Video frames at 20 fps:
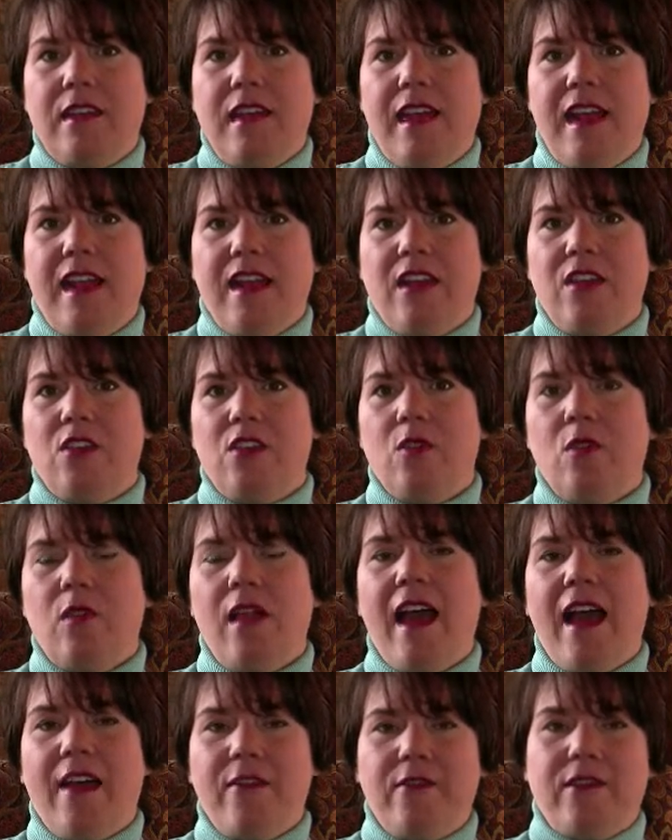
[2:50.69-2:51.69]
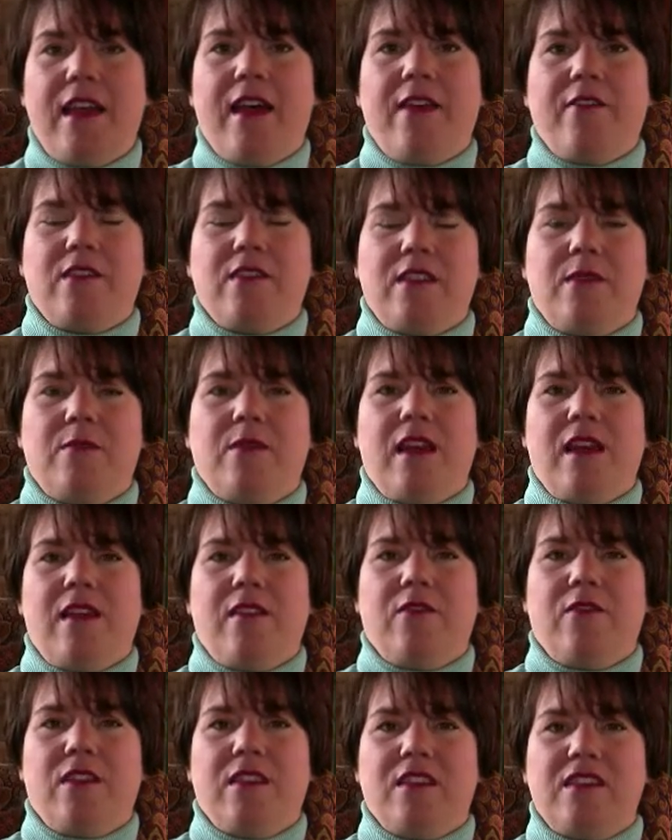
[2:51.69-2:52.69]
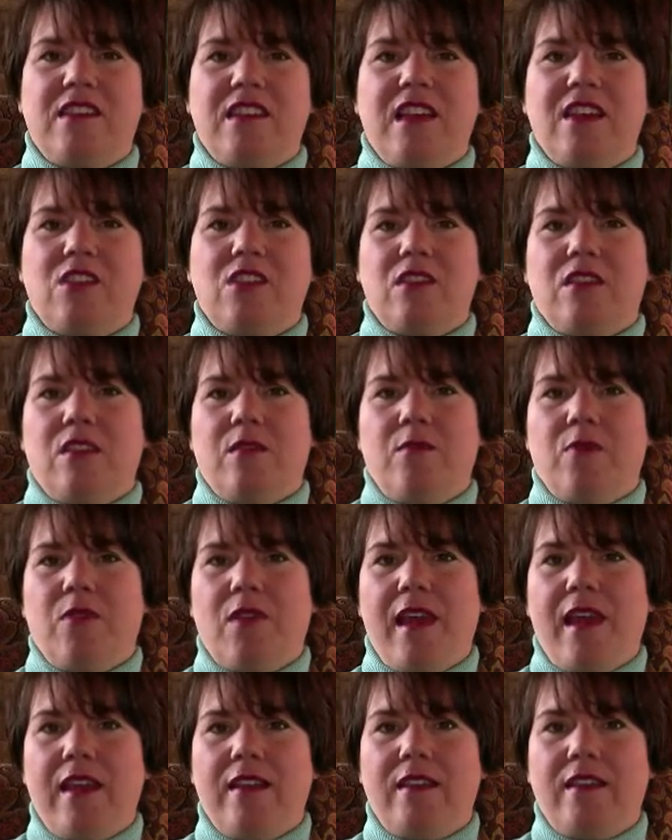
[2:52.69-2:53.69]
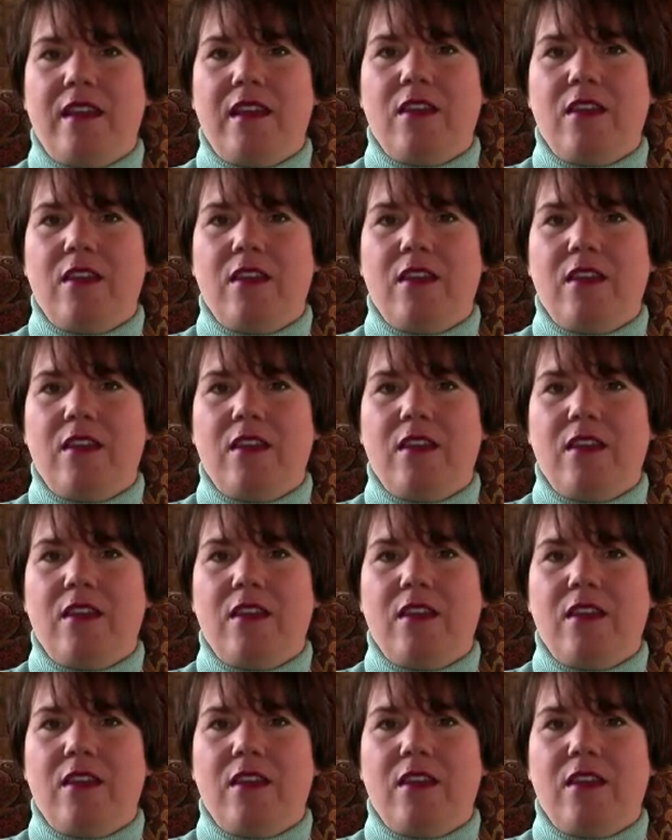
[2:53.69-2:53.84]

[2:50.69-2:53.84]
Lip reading: and you'll have to have some kind of concession in place,